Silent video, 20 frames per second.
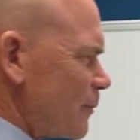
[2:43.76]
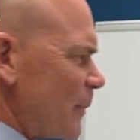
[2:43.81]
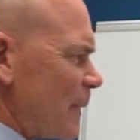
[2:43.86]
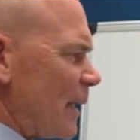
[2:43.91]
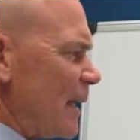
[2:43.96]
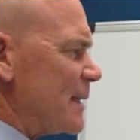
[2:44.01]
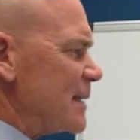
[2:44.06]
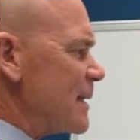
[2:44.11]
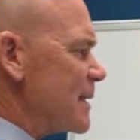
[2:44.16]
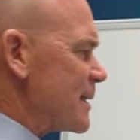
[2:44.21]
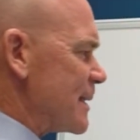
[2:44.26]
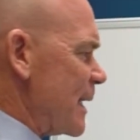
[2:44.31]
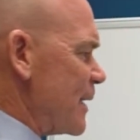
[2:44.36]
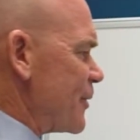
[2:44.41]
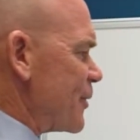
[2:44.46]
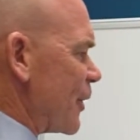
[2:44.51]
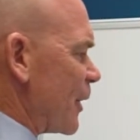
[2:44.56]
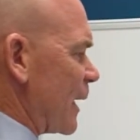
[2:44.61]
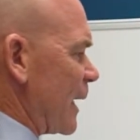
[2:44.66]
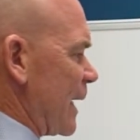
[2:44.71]
is
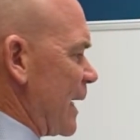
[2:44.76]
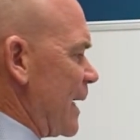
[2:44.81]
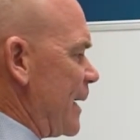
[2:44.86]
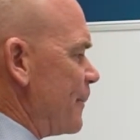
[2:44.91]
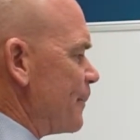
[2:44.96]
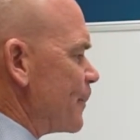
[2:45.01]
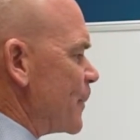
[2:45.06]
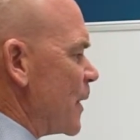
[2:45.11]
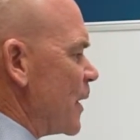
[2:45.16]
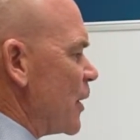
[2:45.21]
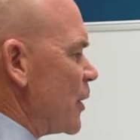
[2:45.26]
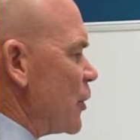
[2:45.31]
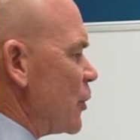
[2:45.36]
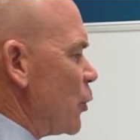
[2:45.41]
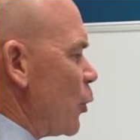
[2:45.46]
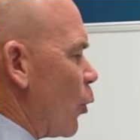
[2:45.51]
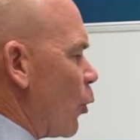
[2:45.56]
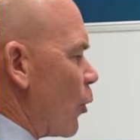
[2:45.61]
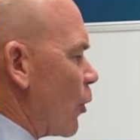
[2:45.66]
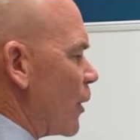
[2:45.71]
essentially
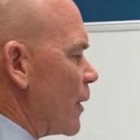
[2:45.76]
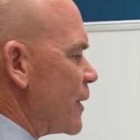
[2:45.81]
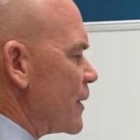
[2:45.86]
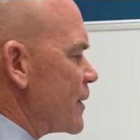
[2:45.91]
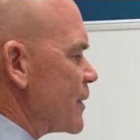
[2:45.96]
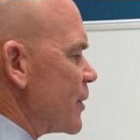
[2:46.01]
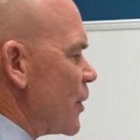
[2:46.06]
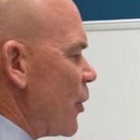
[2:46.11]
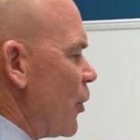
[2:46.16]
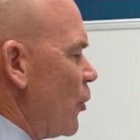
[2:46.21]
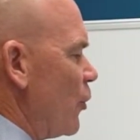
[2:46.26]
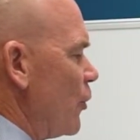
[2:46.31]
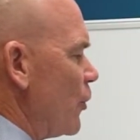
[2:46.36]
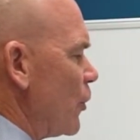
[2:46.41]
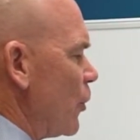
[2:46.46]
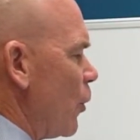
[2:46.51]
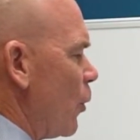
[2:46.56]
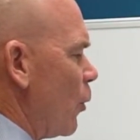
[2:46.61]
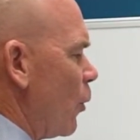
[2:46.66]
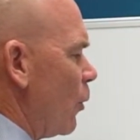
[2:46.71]
your
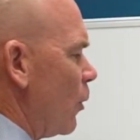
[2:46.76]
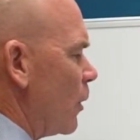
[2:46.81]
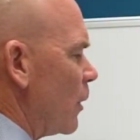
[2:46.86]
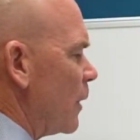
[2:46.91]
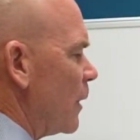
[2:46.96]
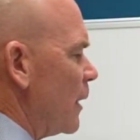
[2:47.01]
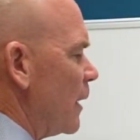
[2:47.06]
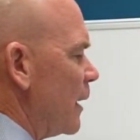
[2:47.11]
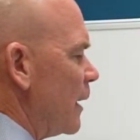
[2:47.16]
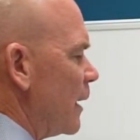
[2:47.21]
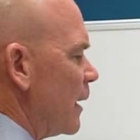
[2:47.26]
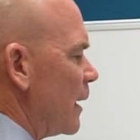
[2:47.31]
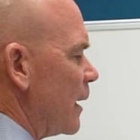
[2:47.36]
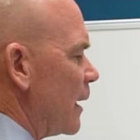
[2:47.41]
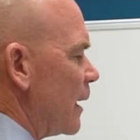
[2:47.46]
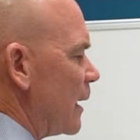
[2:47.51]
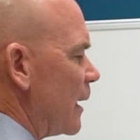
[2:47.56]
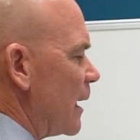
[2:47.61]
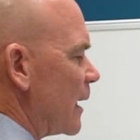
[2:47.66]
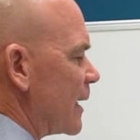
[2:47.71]
total
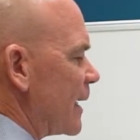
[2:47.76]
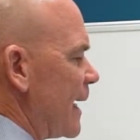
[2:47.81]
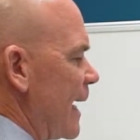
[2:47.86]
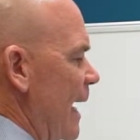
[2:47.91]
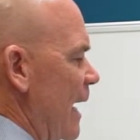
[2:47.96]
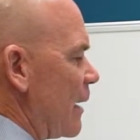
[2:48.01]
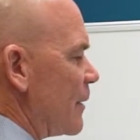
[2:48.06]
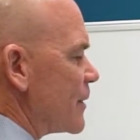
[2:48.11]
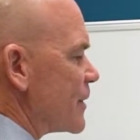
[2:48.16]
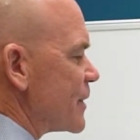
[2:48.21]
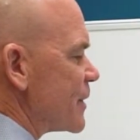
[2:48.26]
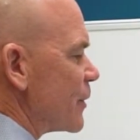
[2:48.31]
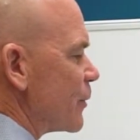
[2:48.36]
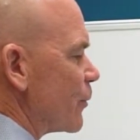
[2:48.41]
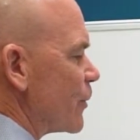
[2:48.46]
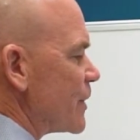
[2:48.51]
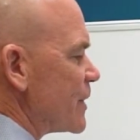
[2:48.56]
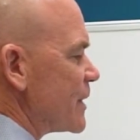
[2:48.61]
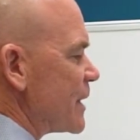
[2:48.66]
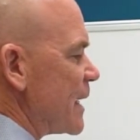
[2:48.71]
accounts
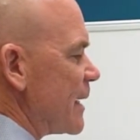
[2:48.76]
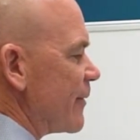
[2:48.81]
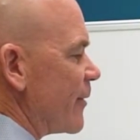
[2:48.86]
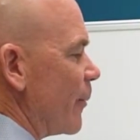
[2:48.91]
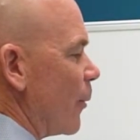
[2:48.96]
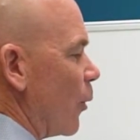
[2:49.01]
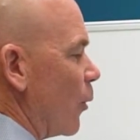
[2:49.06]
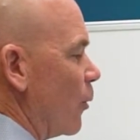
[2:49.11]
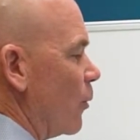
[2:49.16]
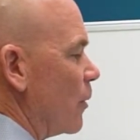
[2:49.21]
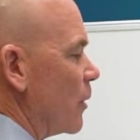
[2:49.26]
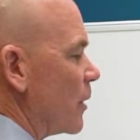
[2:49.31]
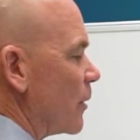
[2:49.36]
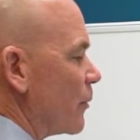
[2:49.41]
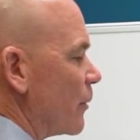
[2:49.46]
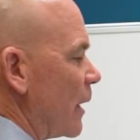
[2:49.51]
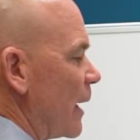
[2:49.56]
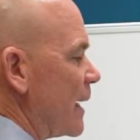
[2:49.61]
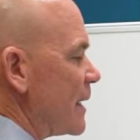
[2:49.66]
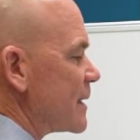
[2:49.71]
receivable,
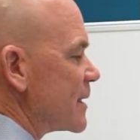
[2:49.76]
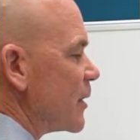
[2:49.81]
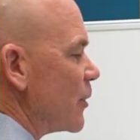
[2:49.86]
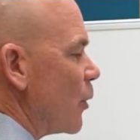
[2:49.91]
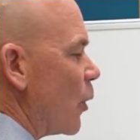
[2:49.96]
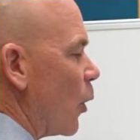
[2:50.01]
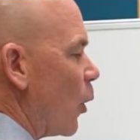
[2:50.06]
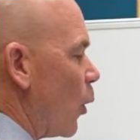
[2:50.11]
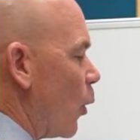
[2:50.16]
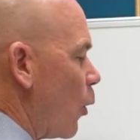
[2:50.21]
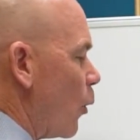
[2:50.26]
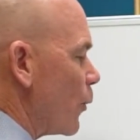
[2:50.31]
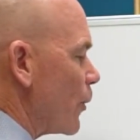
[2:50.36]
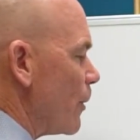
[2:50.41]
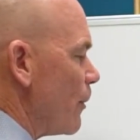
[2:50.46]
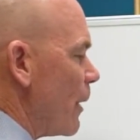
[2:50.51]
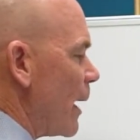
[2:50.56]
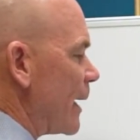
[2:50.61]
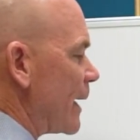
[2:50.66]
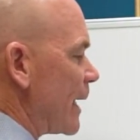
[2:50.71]
right? So all
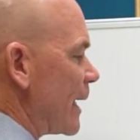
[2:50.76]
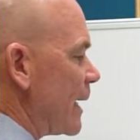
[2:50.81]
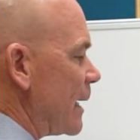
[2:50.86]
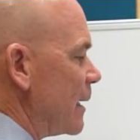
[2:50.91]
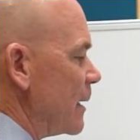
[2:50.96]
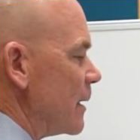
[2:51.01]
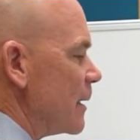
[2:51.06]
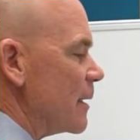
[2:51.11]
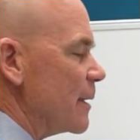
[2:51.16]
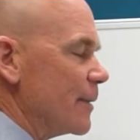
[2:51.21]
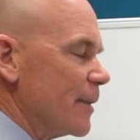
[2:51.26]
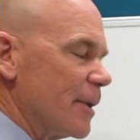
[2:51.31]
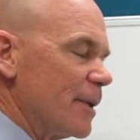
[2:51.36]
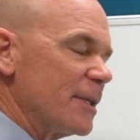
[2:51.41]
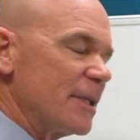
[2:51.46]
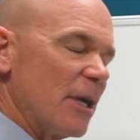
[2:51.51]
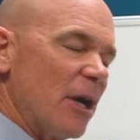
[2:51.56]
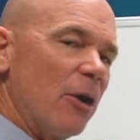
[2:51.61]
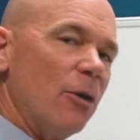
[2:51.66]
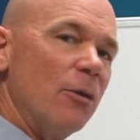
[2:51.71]
the money that
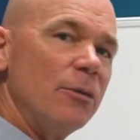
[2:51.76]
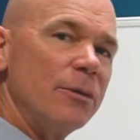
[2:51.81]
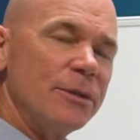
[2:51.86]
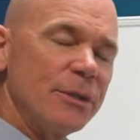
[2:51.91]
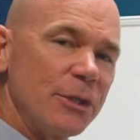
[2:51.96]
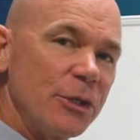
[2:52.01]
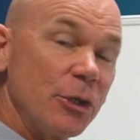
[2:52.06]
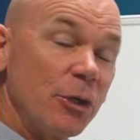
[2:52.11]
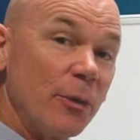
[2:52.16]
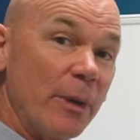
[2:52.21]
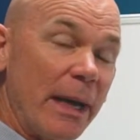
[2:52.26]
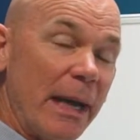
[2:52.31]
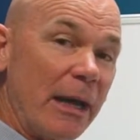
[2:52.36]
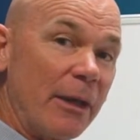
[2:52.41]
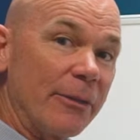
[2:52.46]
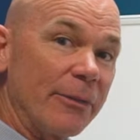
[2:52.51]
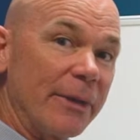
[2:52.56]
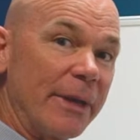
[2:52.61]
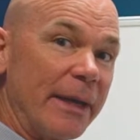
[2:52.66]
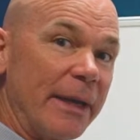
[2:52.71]
is owed to you
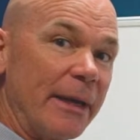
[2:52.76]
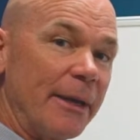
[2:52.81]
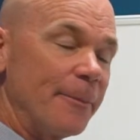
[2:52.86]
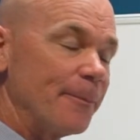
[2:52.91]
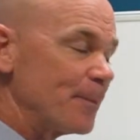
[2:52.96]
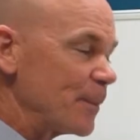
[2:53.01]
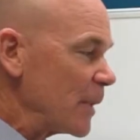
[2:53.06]
out there